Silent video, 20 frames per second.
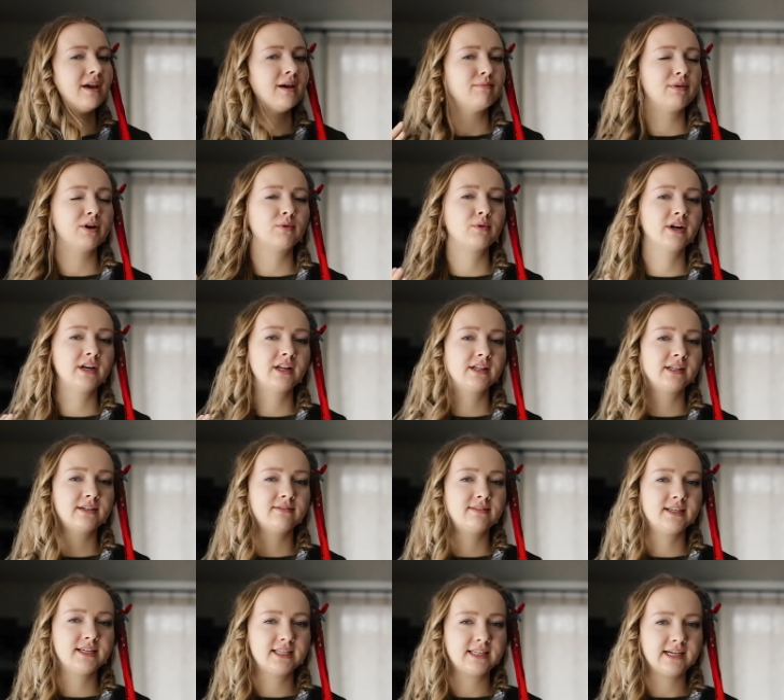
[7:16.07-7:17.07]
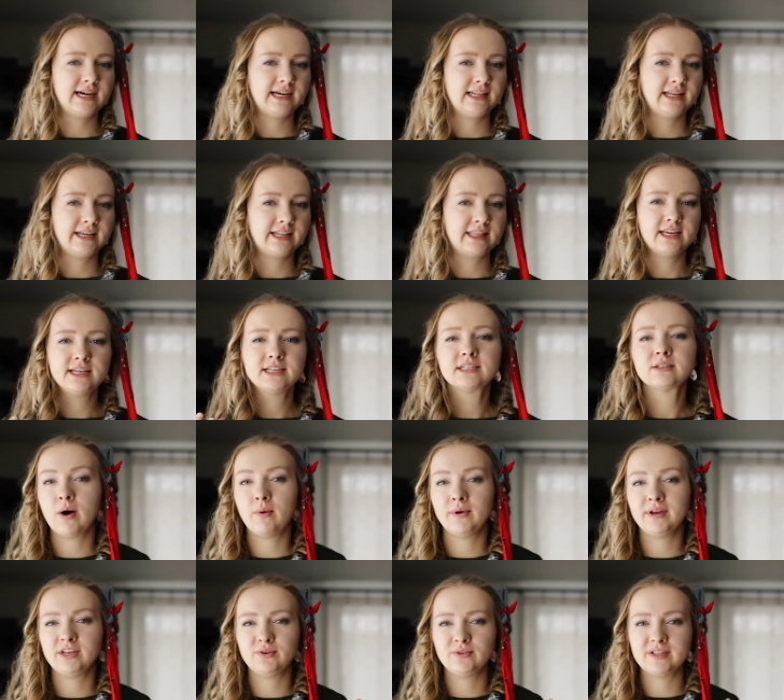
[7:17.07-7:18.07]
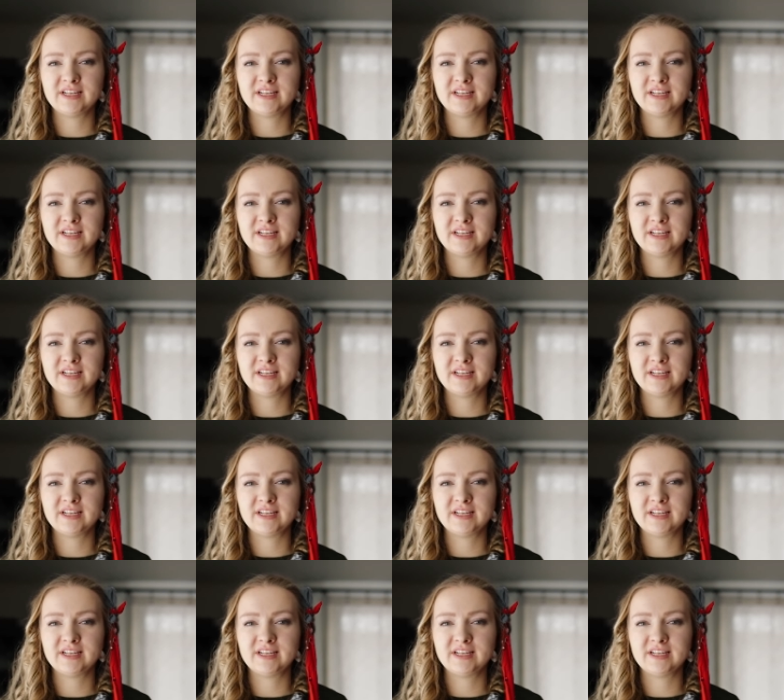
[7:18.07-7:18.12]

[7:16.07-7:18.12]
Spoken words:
But we're gonna leave this side like this while we do